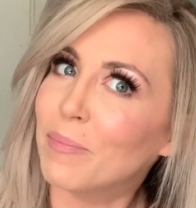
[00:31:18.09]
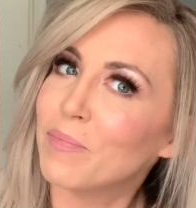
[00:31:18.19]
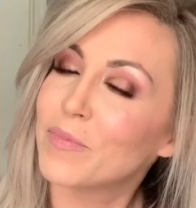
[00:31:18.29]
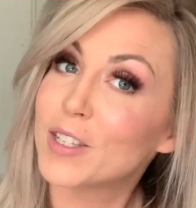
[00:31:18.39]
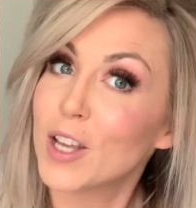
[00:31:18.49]

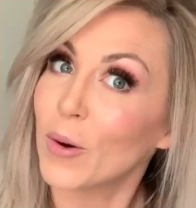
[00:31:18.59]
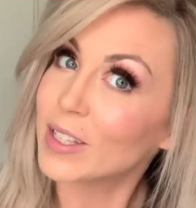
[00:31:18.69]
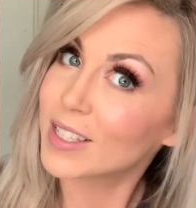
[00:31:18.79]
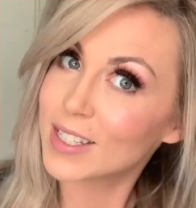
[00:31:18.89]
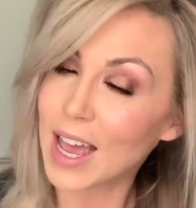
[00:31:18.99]
So
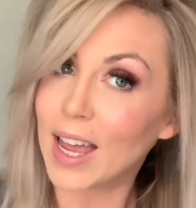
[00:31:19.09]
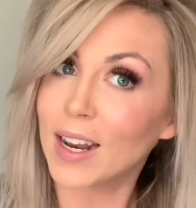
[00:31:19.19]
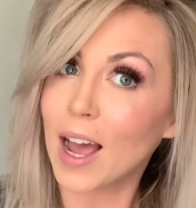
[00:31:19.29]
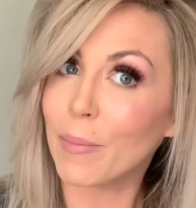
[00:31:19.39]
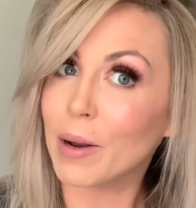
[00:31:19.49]
instead, I'm
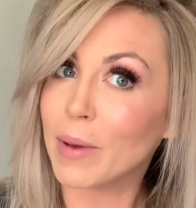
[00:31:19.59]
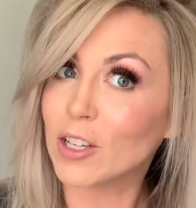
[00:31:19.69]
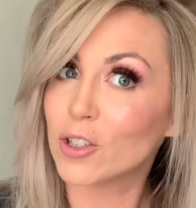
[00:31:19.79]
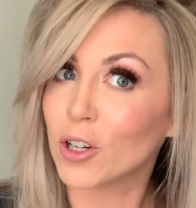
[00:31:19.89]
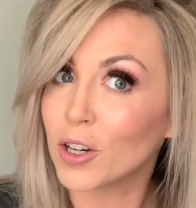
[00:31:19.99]
gonna make
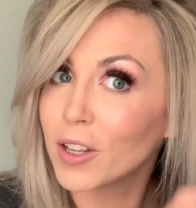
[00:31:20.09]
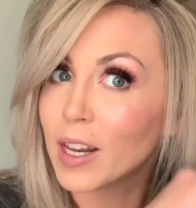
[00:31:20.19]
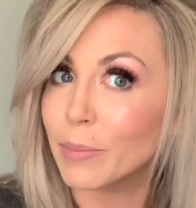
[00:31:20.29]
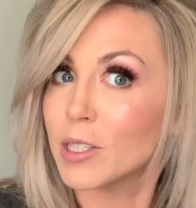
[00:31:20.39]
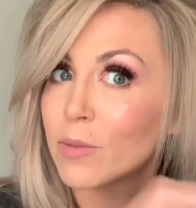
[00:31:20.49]
sure that I'm
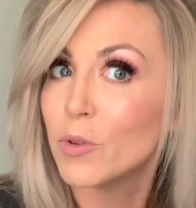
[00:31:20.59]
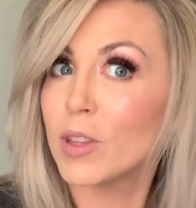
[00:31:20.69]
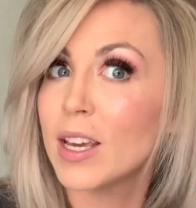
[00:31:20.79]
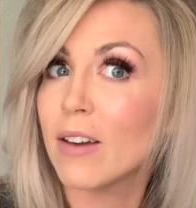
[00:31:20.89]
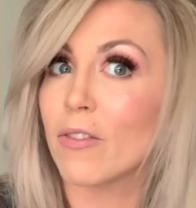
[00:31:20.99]
smoothing
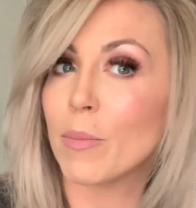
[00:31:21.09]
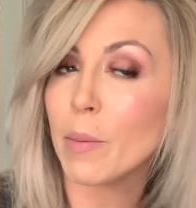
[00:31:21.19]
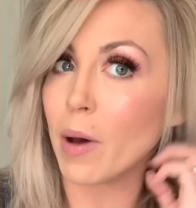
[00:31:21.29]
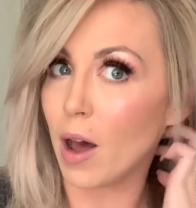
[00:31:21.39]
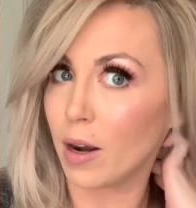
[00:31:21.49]
it from the
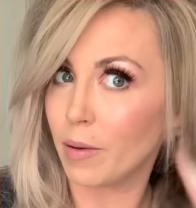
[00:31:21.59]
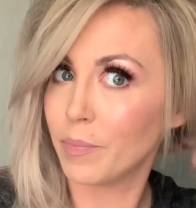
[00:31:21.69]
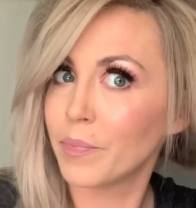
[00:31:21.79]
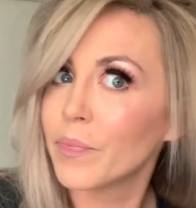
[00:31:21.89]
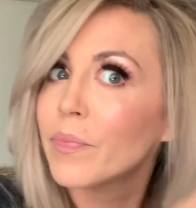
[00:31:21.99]
bottom
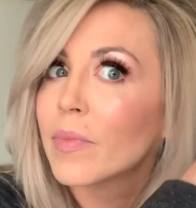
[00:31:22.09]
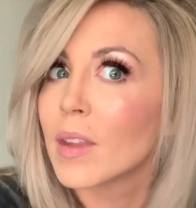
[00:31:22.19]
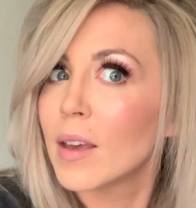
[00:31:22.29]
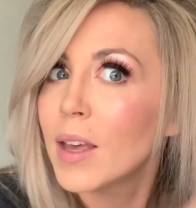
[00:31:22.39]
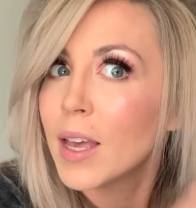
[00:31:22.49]

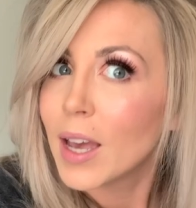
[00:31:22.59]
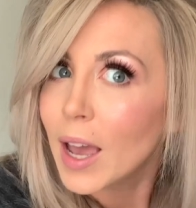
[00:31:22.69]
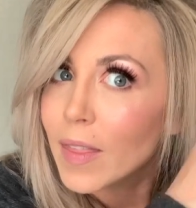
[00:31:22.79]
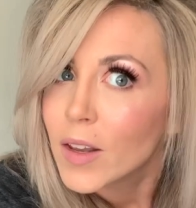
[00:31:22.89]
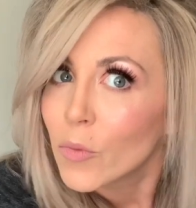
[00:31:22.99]
and
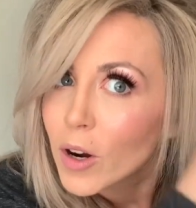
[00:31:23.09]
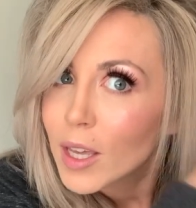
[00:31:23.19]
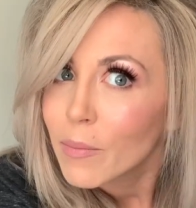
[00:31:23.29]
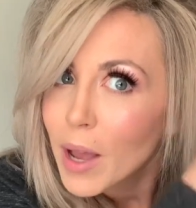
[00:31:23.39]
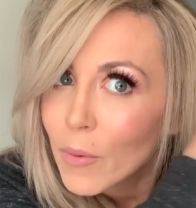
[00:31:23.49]
then working
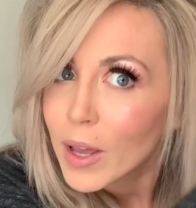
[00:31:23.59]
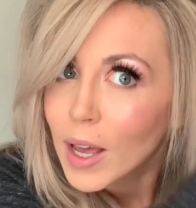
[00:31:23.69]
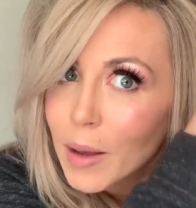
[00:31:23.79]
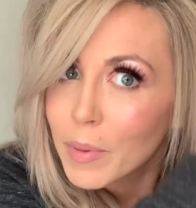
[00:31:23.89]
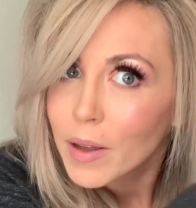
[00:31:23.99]
my way
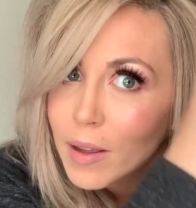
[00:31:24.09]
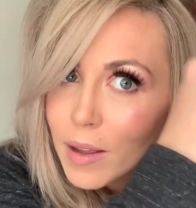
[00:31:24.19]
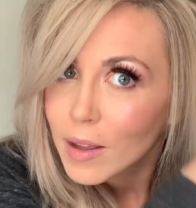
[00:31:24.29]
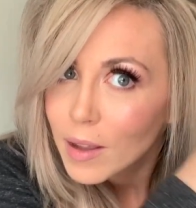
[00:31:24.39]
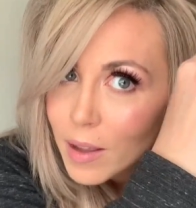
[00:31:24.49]
up
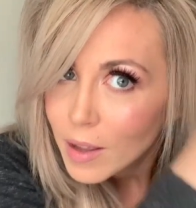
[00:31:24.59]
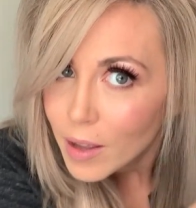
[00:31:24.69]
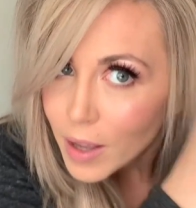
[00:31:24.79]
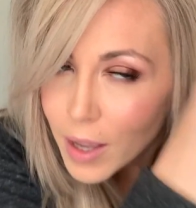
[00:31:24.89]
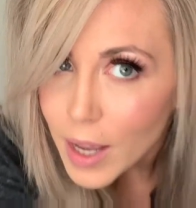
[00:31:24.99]

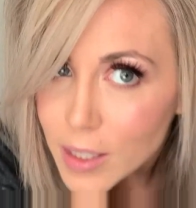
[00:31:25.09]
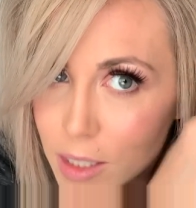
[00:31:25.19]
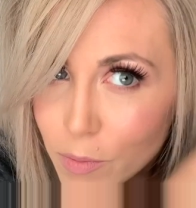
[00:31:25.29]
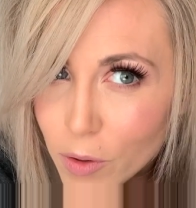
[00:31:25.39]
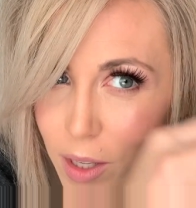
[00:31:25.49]
and
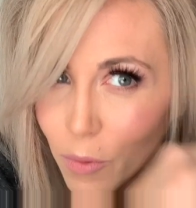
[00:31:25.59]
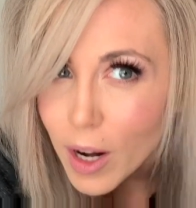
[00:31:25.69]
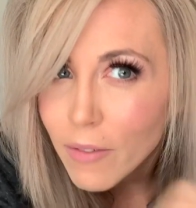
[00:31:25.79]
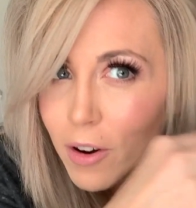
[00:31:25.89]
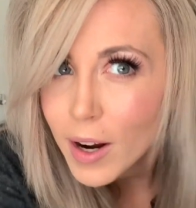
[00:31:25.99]
smoothing
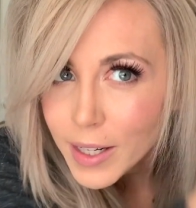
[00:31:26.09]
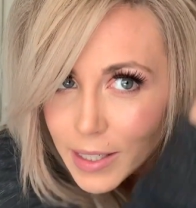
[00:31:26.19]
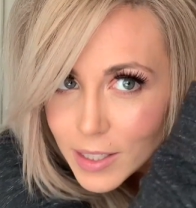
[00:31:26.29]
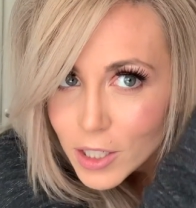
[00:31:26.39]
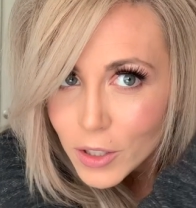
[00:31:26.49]
whatever I need
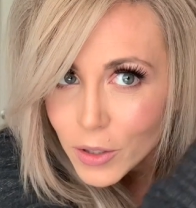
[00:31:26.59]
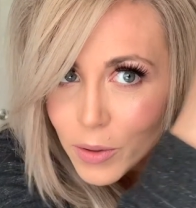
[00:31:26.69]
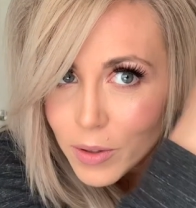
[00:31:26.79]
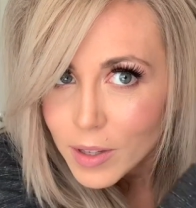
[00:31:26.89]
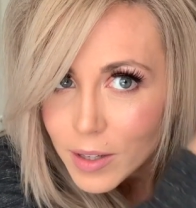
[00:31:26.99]
to
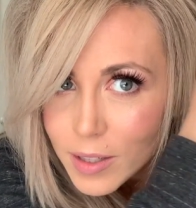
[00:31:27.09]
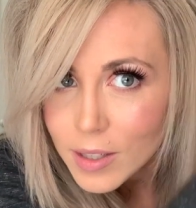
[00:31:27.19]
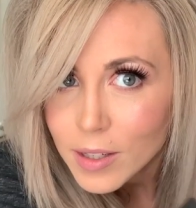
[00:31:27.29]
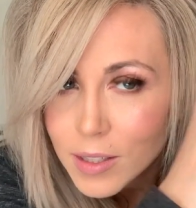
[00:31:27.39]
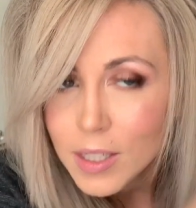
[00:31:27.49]

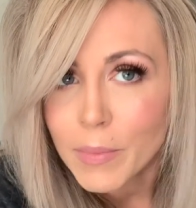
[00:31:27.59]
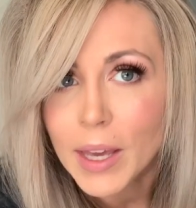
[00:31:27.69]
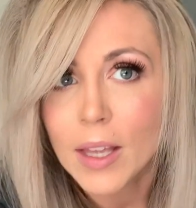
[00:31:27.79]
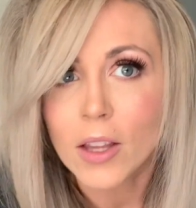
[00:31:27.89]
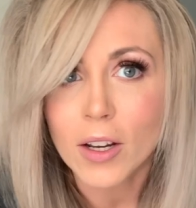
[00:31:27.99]
make it
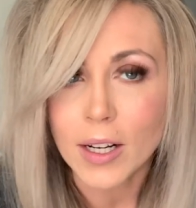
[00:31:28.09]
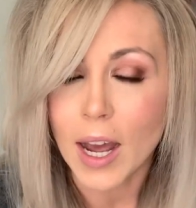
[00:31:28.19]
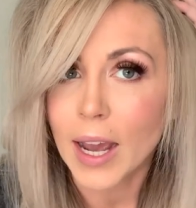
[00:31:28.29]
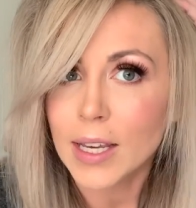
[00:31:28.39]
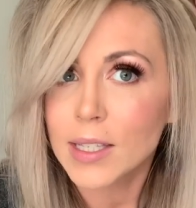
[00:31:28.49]
look
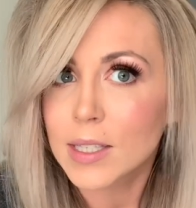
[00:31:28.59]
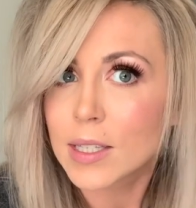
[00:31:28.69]
nice.